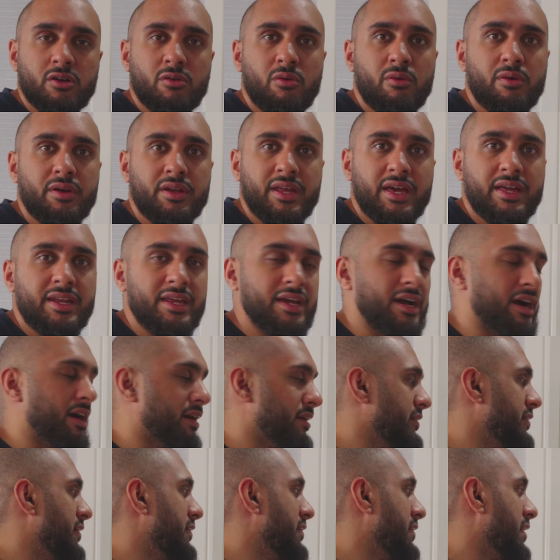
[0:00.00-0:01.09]
going any
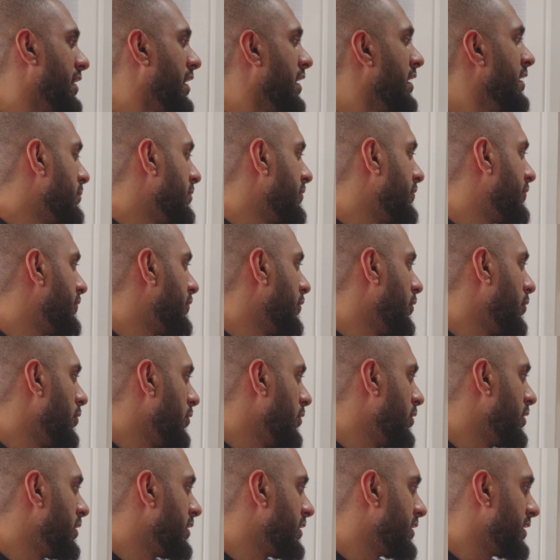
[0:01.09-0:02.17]
higher than that. Number
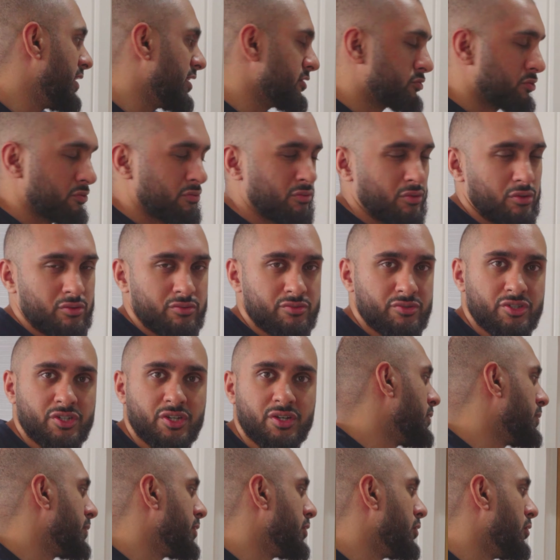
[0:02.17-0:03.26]
4, lateral lunge,
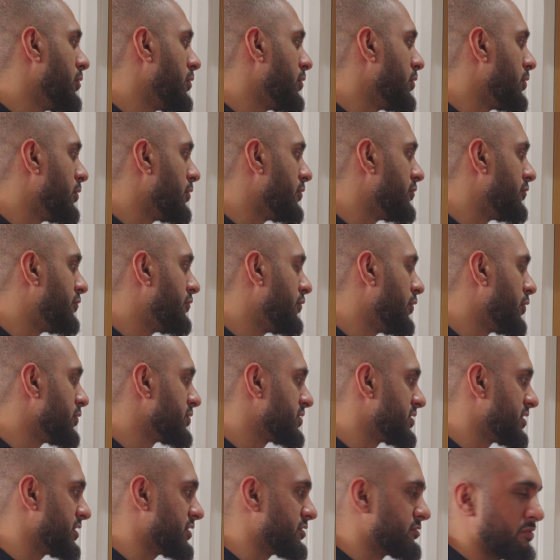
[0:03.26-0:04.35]
probably go 4 to
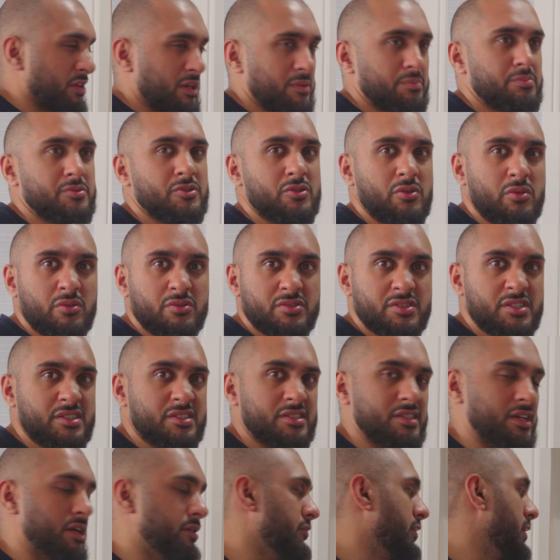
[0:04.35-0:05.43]
6 reps or 6
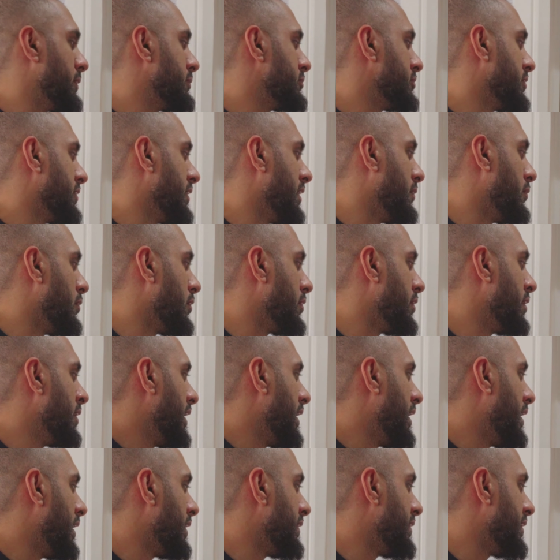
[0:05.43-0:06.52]
to 8 reps on that one.
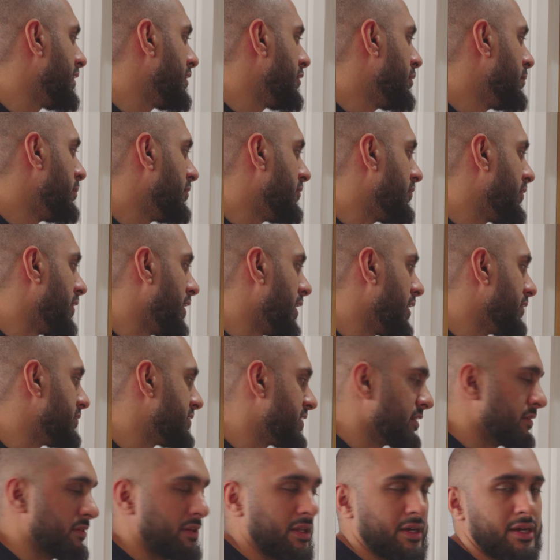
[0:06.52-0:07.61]
And then number 5,
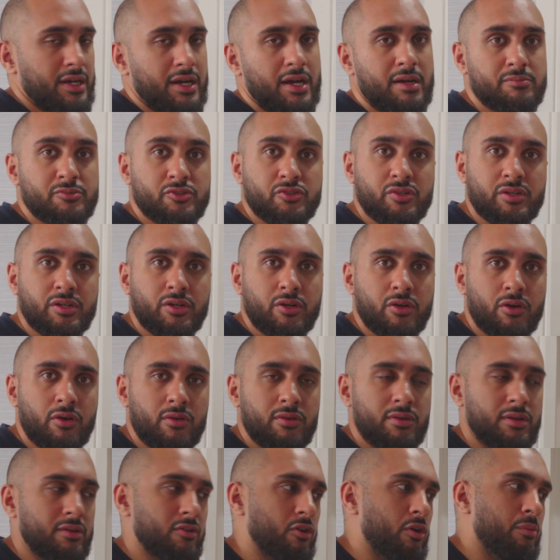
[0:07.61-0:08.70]
single leg hamstring
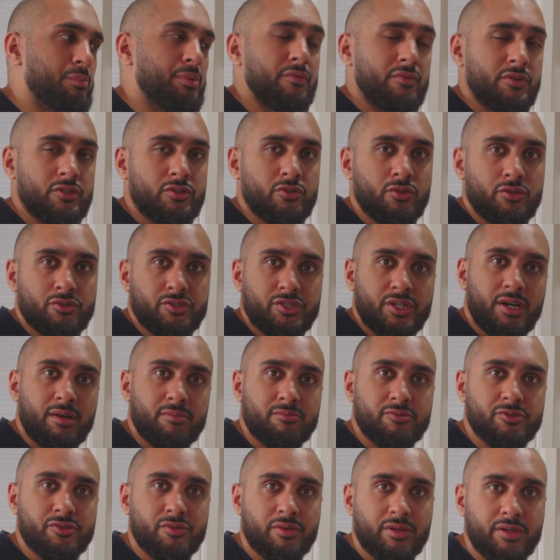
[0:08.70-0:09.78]
curl. Got a bit of a dodgy
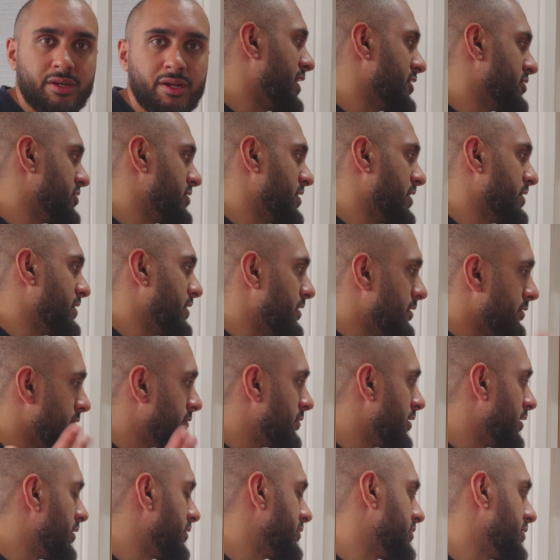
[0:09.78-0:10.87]
hamstring, I just add that in
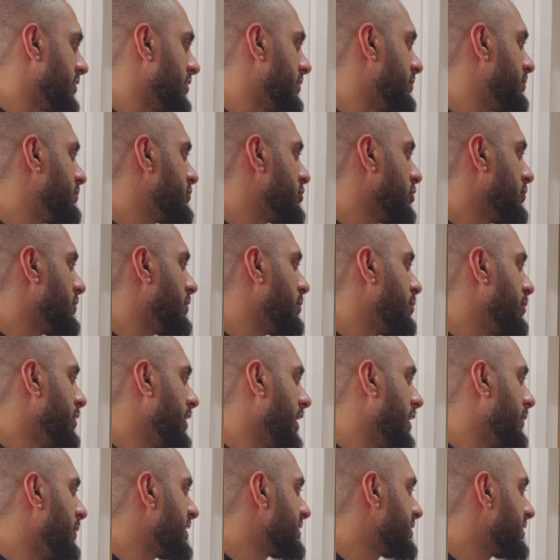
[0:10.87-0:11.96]
as a sort of a
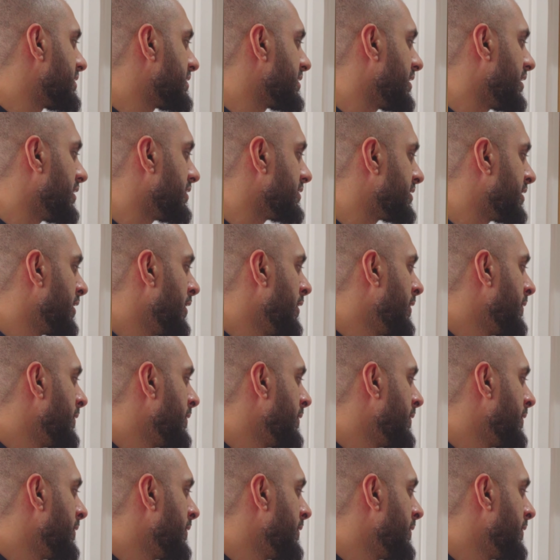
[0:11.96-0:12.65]
prehab exercise.